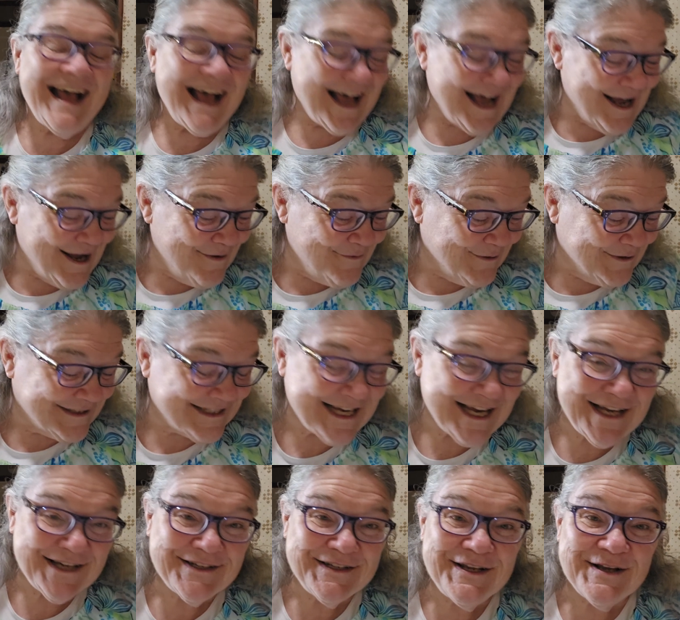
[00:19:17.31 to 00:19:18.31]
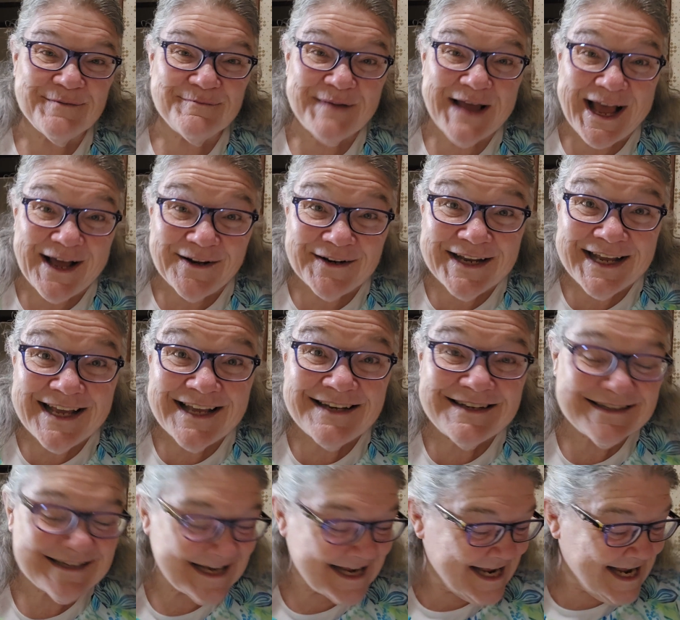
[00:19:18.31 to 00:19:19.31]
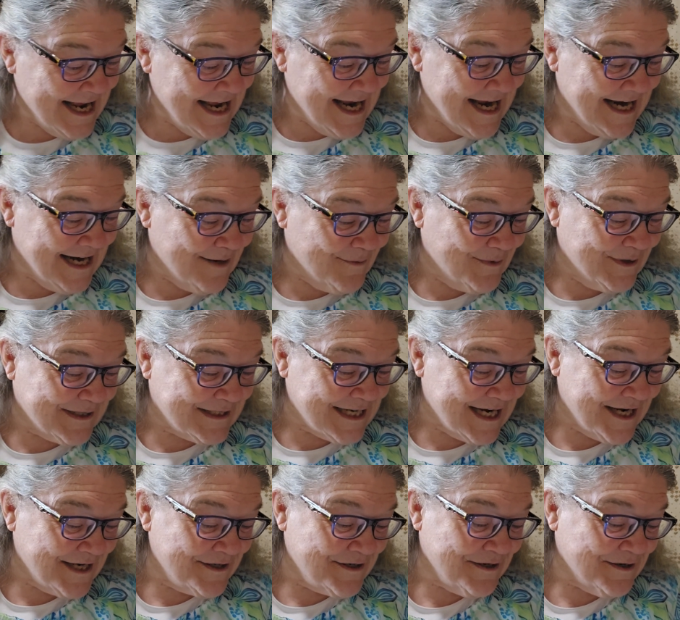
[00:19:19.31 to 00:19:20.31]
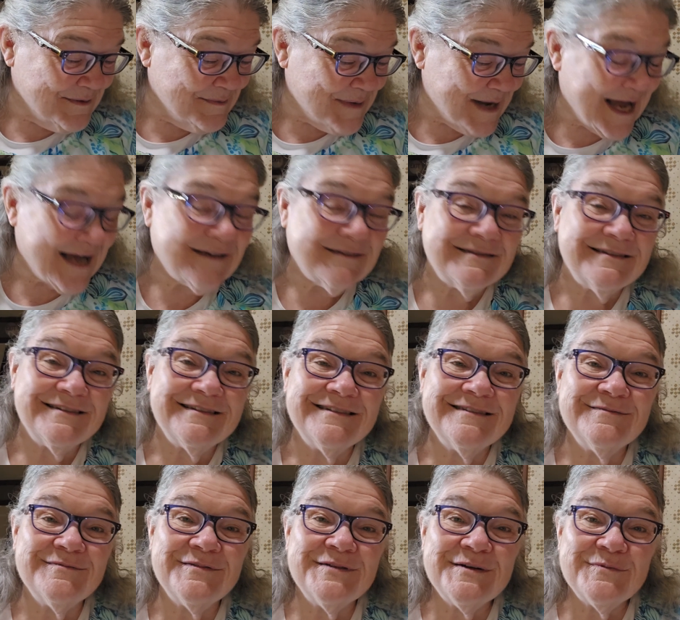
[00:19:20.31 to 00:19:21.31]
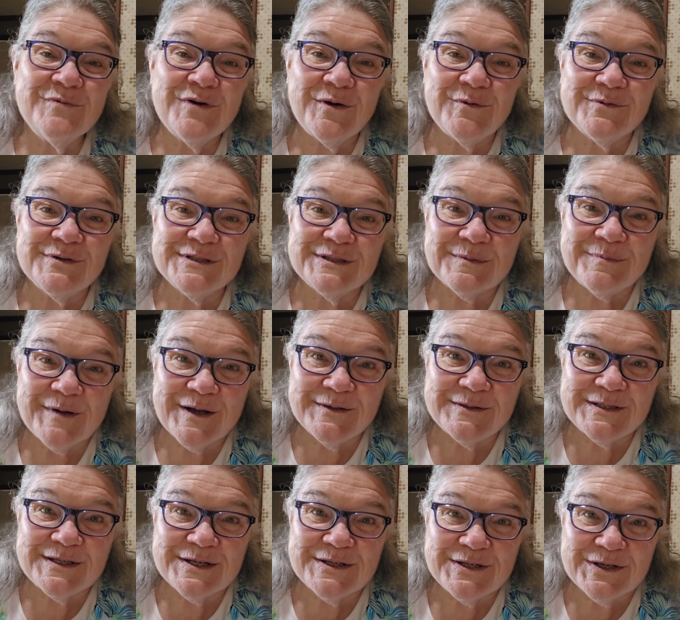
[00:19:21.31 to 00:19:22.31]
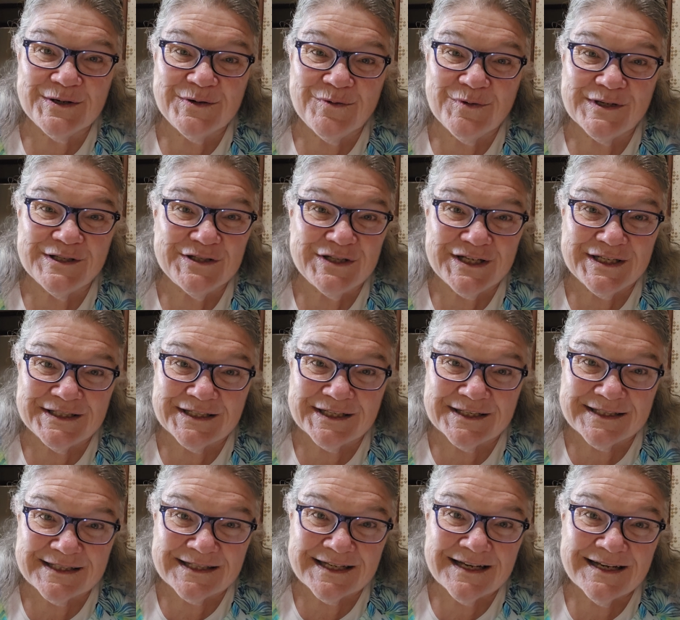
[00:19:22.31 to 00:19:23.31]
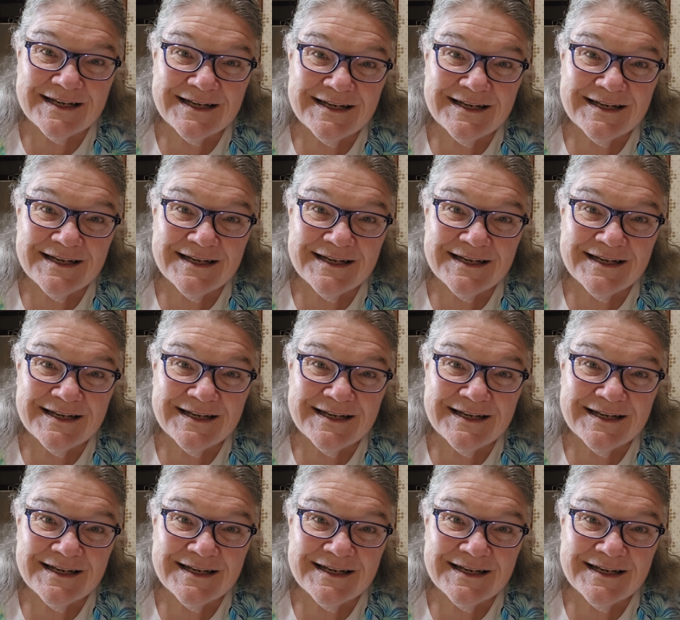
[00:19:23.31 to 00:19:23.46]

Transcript: I will tell you about it, and I will tell you about what we're supposed to do when Jesus